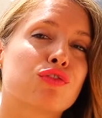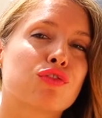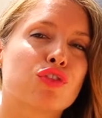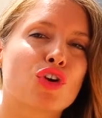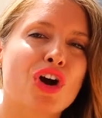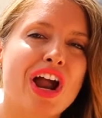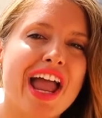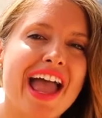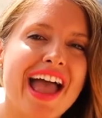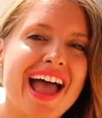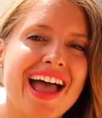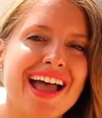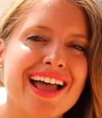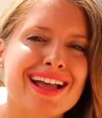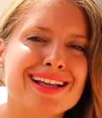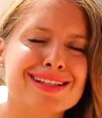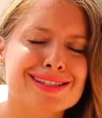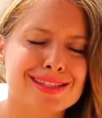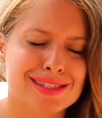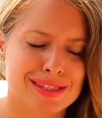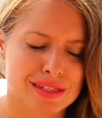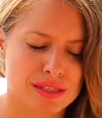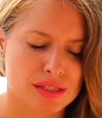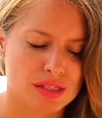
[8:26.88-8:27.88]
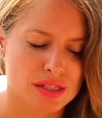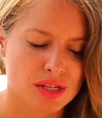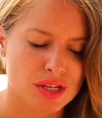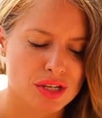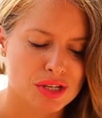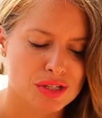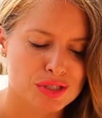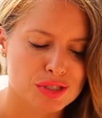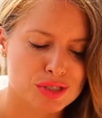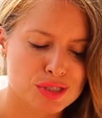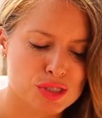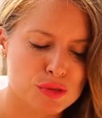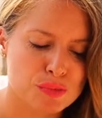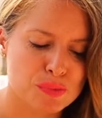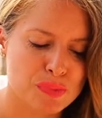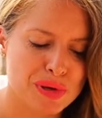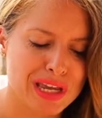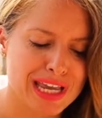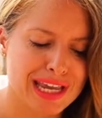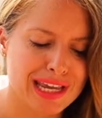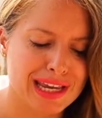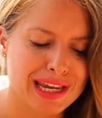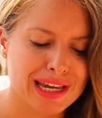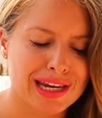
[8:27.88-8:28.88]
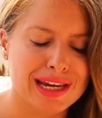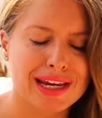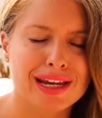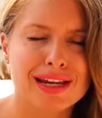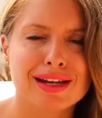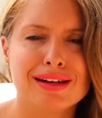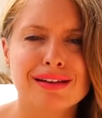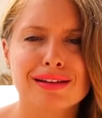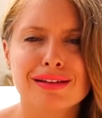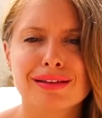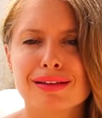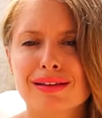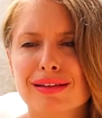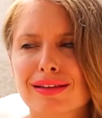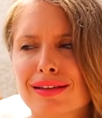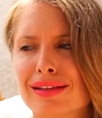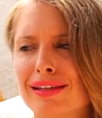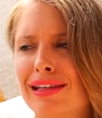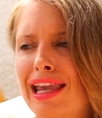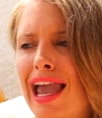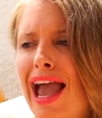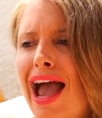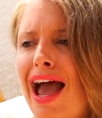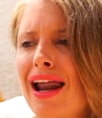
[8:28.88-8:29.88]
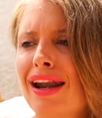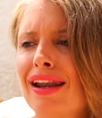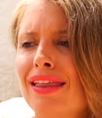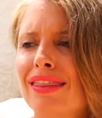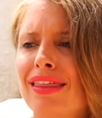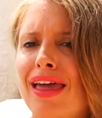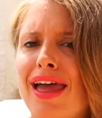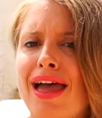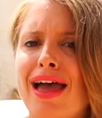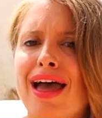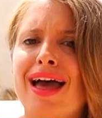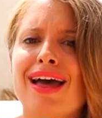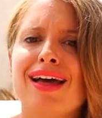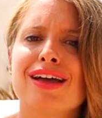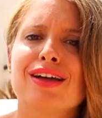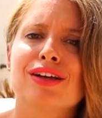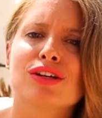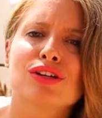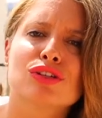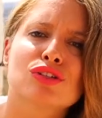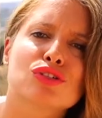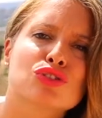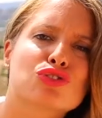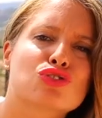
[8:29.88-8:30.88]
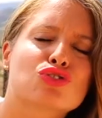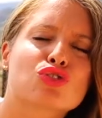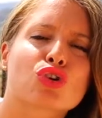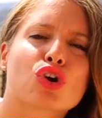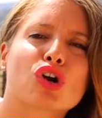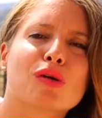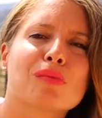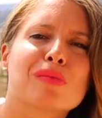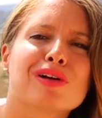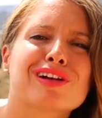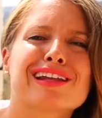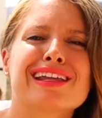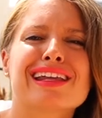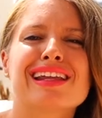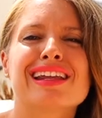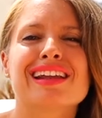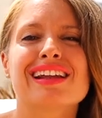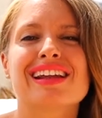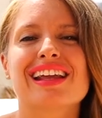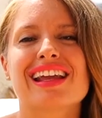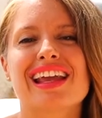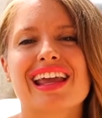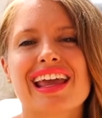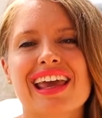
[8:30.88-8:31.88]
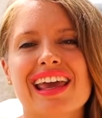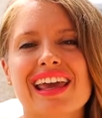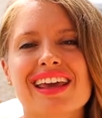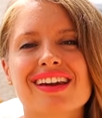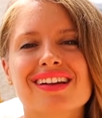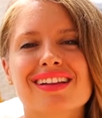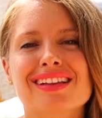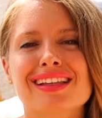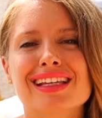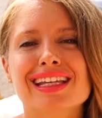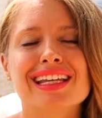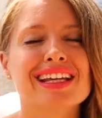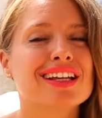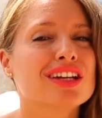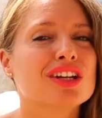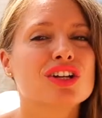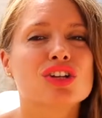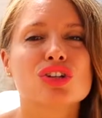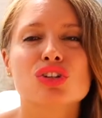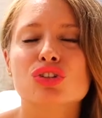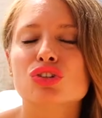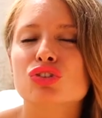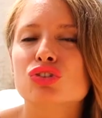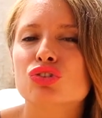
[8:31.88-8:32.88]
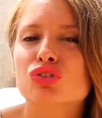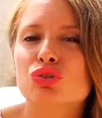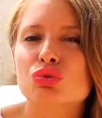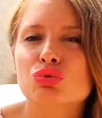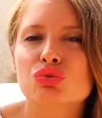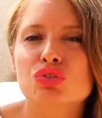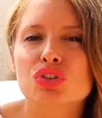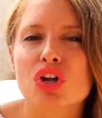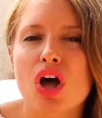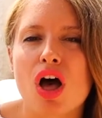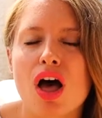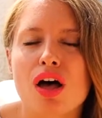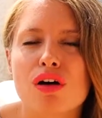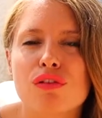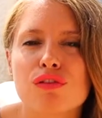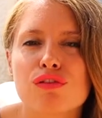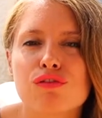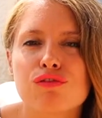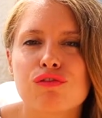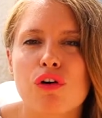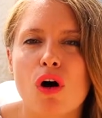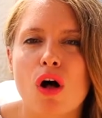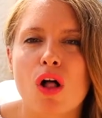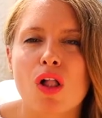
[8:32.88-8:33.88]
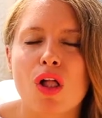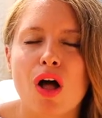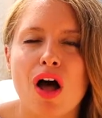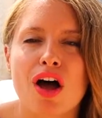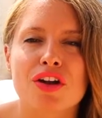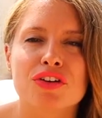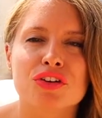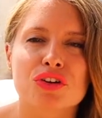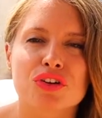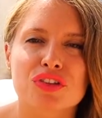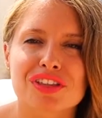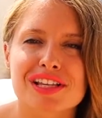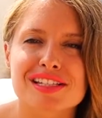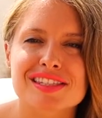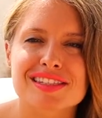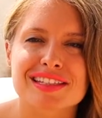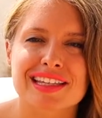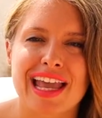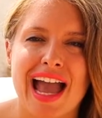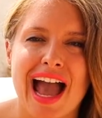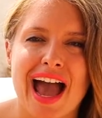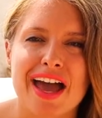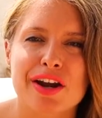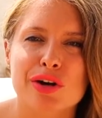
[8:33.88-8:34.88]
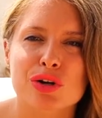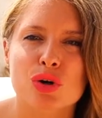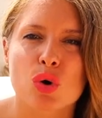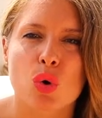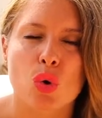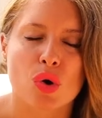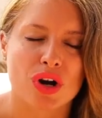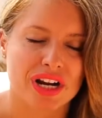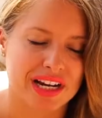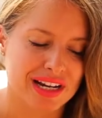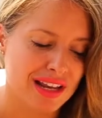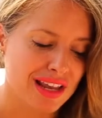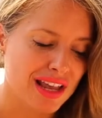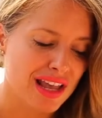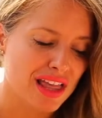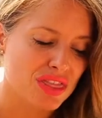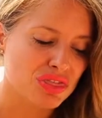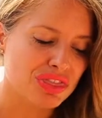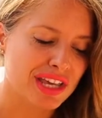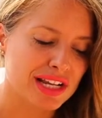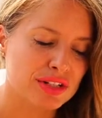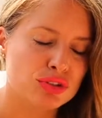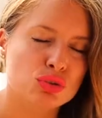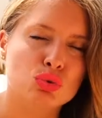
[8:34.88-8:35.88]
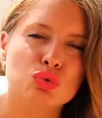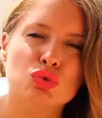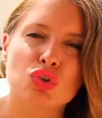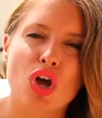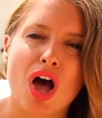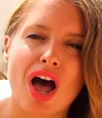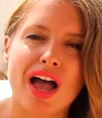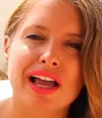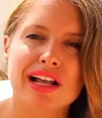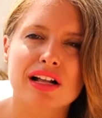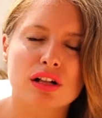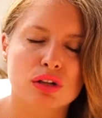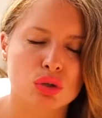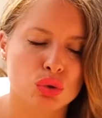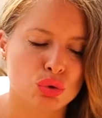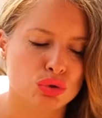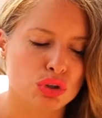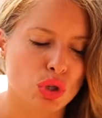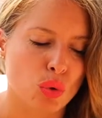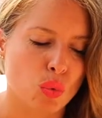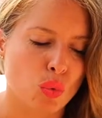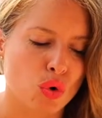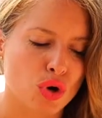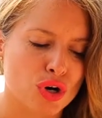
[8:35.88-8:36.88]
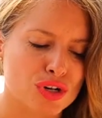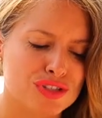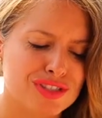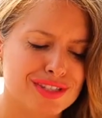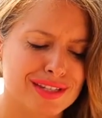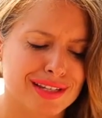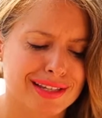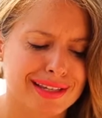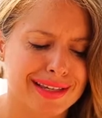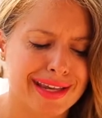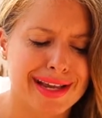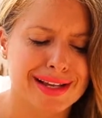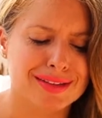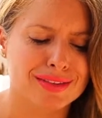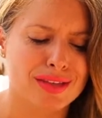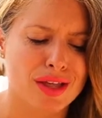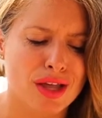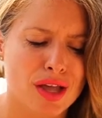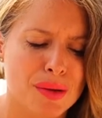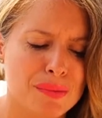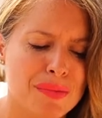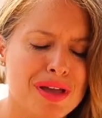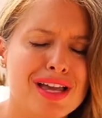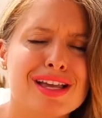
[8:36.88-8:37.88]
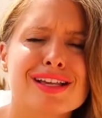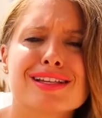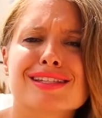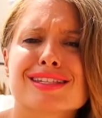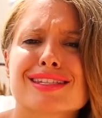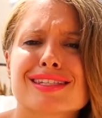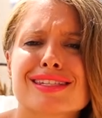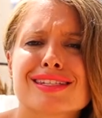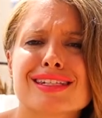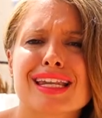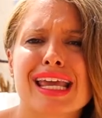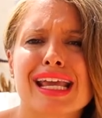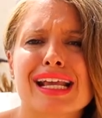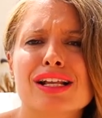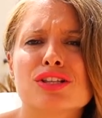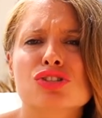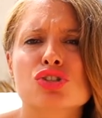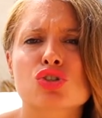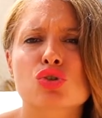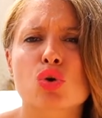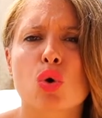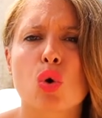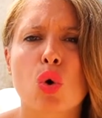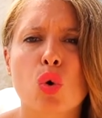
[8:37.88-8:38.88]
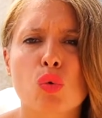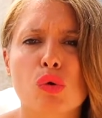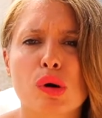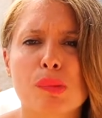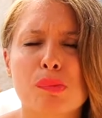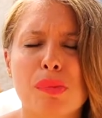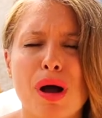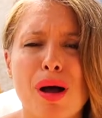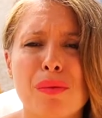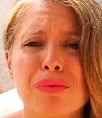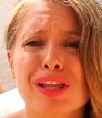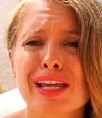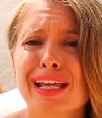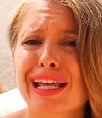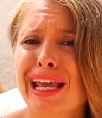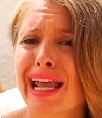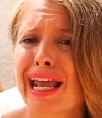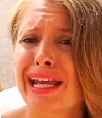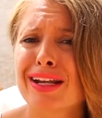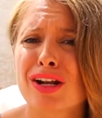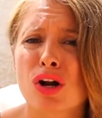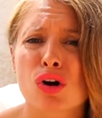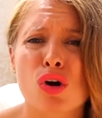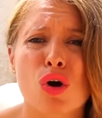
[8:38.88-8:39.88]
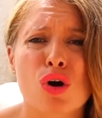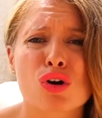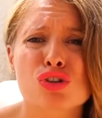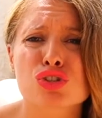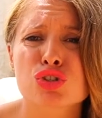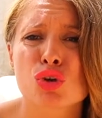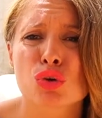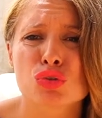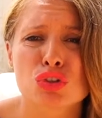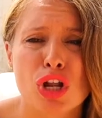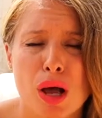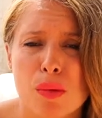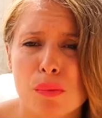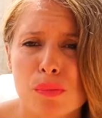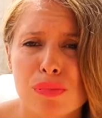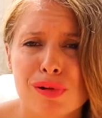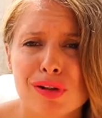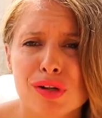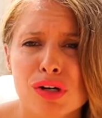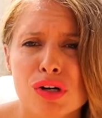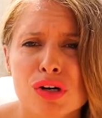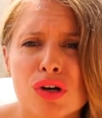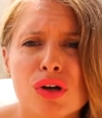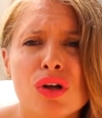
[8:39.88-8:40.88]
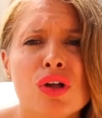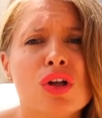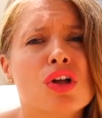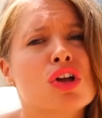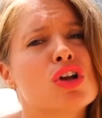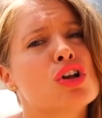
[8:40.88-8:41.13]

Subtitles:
France, Spain, Canada, Germany, Italy do not fall under this category. They do not include the words kingdom, states, or republic and are also not plural.